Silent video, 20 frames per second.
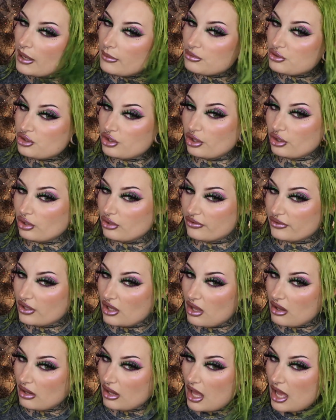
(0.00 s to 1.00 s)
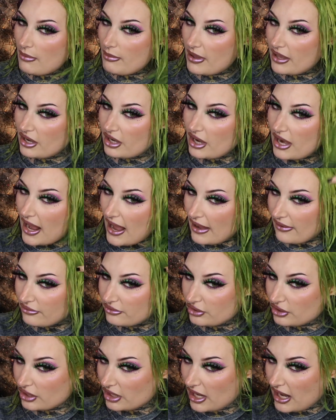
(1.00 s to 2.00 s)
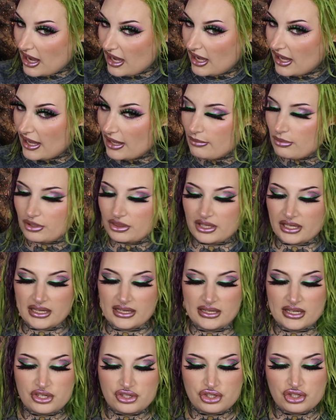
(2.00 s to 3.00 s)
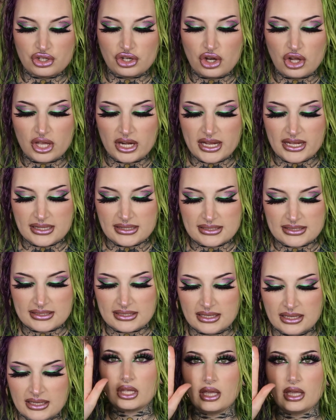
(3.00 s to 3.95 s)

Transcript: I'm sure it'll feel a lot better after I put the conditioner on it.